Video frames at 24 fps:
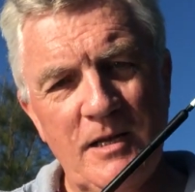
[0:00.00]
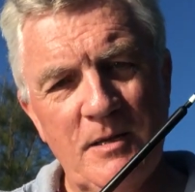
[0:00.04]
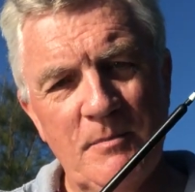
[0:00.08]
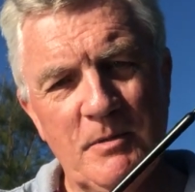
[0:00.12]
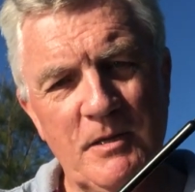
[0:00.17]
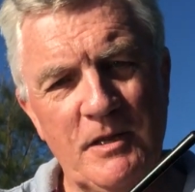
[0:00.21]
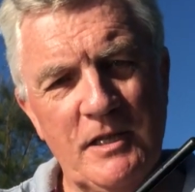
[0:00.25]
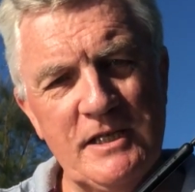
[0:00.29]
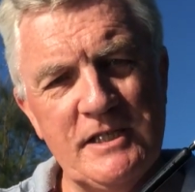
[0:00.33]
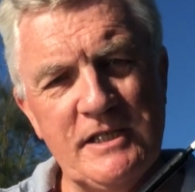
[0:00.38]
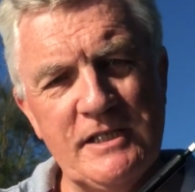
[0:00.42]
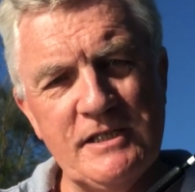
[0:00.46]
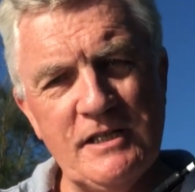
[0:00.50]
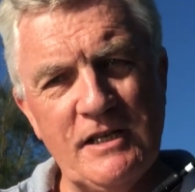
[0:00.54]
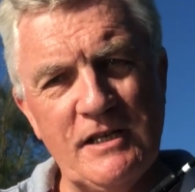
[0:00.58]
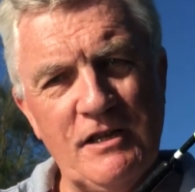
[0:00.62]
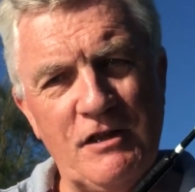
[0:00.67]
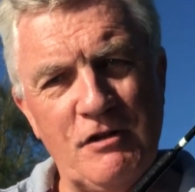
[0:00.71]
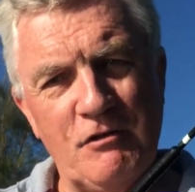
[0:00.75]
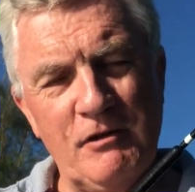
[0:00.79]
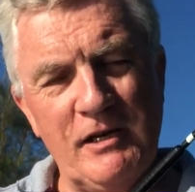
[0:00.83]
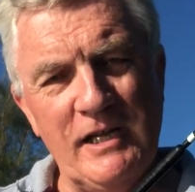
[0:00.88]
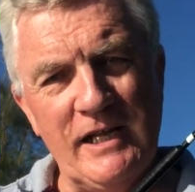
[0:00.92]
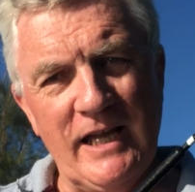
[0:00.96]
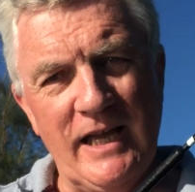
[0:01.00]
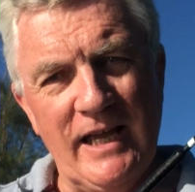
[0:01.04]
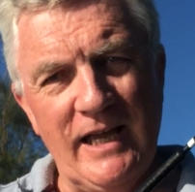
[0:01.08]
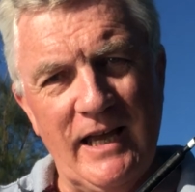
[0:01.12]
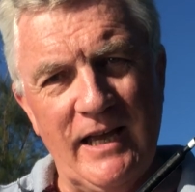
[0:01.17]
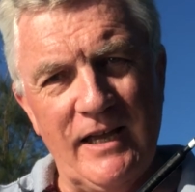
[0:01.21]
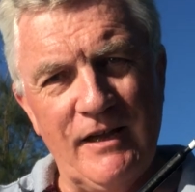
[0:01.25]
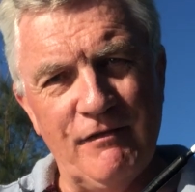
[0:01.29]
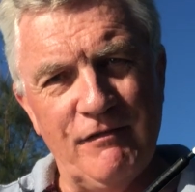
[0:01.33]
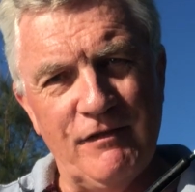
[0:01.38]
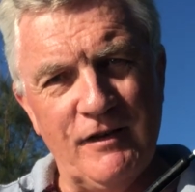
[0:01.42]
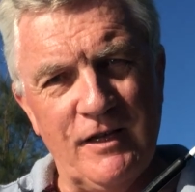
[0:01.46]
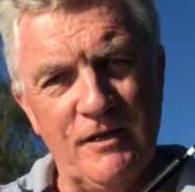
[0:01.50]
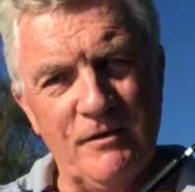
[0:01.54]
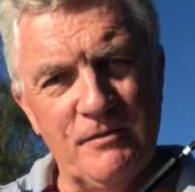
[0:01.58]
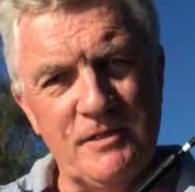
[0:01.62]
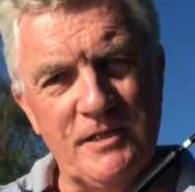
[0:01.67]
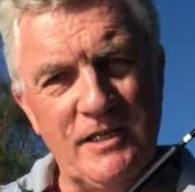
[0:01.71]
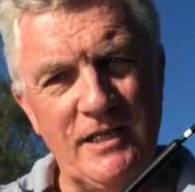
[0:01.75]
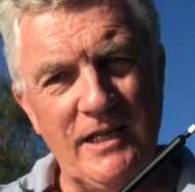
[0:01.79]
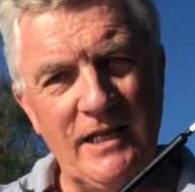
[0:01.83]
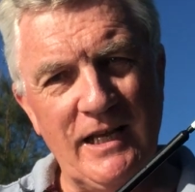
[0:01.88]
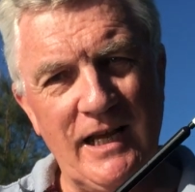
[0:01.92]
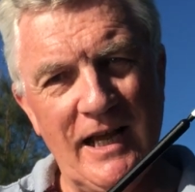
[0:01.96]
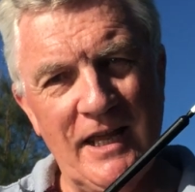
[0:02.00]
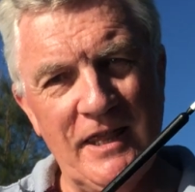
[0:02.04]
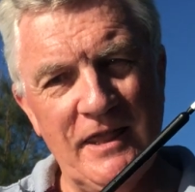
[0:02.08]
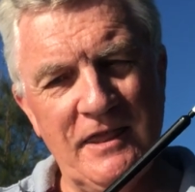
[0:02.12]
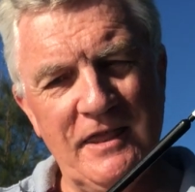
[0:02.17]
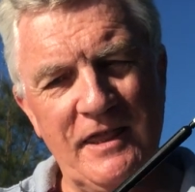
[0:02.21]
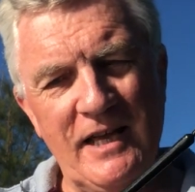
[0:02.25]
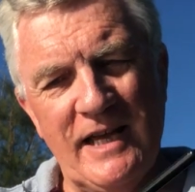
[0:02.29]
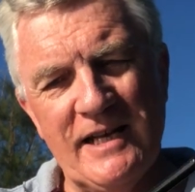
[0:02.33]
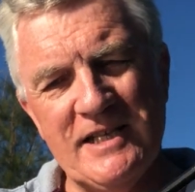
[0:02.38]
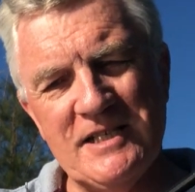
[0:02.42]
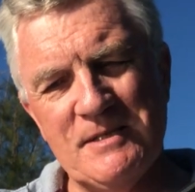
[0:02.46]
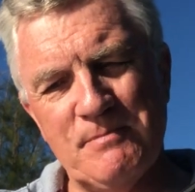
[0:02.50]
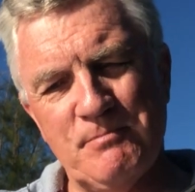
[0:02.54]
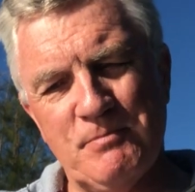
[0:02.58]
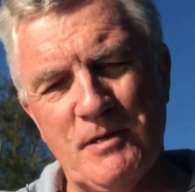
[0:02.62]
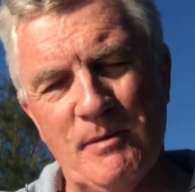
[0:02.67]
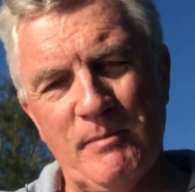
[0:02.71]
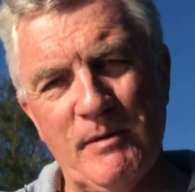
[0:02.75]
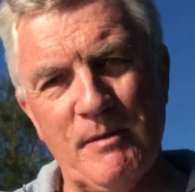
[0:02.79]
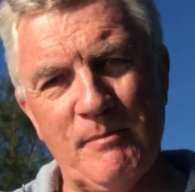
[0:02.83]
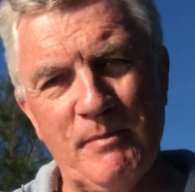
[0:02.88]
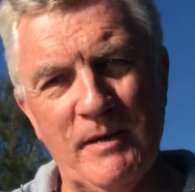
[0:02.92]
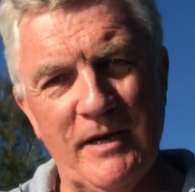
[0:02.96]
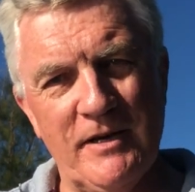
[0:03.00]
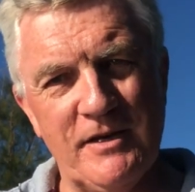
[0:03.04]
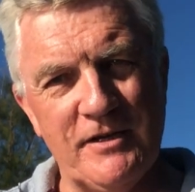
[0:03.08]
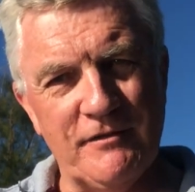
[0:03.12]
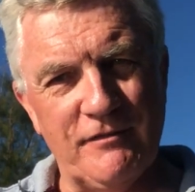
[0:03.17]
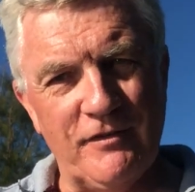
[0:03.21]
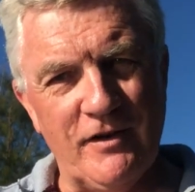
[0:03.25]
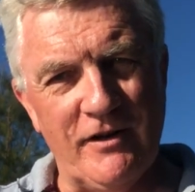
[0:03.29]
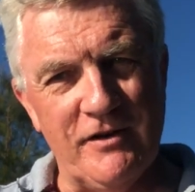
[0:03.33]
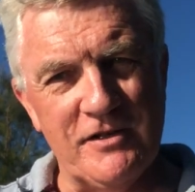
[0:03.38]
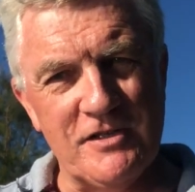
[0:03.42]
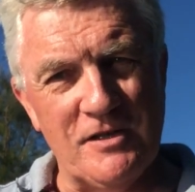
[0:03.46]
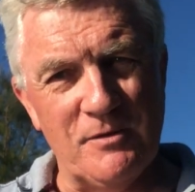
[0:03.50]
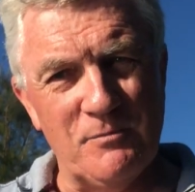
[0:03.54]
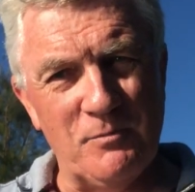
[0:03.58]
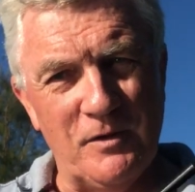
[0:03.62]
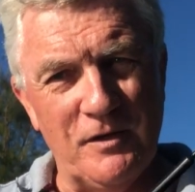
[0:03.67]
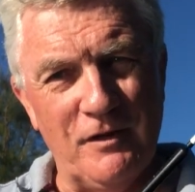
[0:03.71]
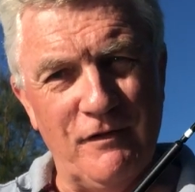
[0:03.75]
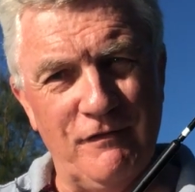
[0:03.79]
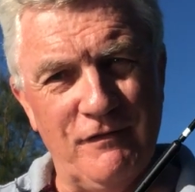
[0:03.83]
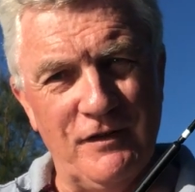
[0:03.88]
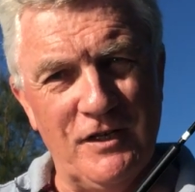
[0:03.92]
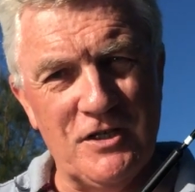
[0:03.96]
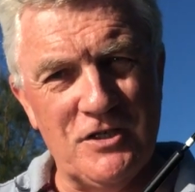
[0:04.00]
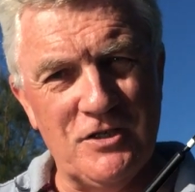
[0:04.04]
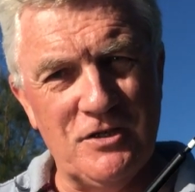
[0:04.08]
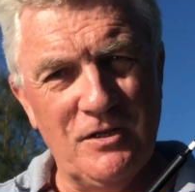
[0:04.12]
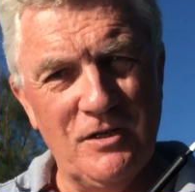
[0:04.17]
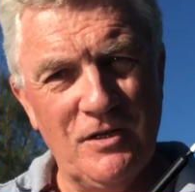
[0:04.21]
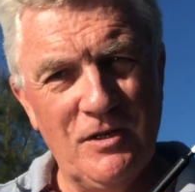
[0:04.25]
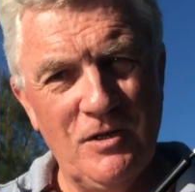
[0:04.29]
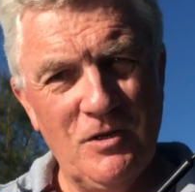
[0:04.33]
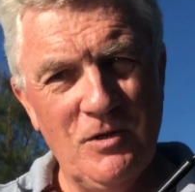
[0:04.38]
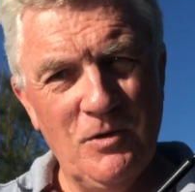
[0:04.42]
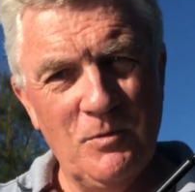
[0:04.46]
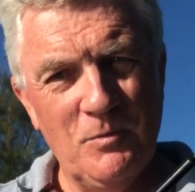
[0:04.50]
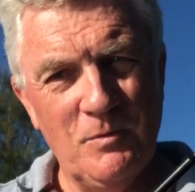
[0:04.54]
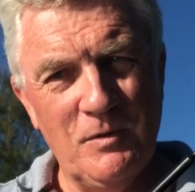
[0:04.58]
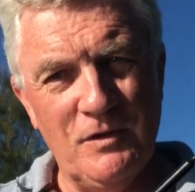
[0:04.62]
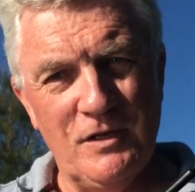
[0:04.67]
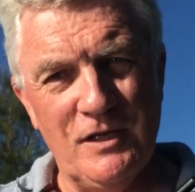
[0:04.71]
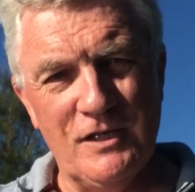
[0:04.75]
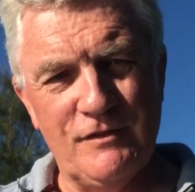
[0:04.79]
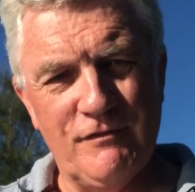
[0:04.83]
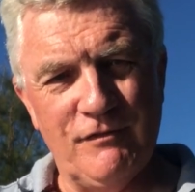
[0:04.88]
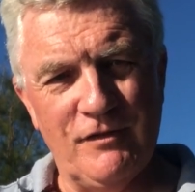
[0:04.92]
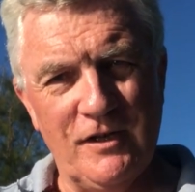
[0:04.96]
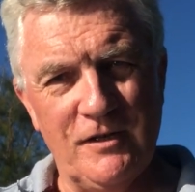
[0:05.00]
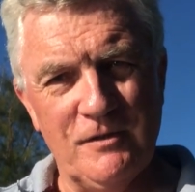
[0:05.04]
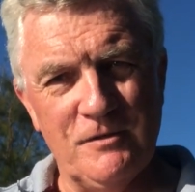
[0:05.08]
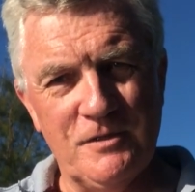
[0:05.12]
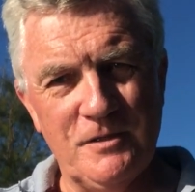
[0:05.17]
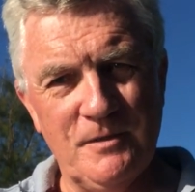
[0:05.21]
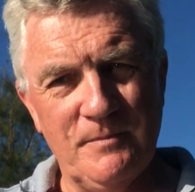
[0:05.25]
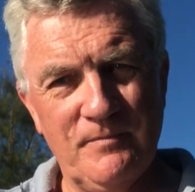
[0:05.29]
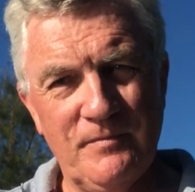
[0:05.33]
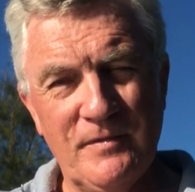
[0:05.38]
But this is a 3 AA float, and that's probably about as far as I'd want to fish with this float.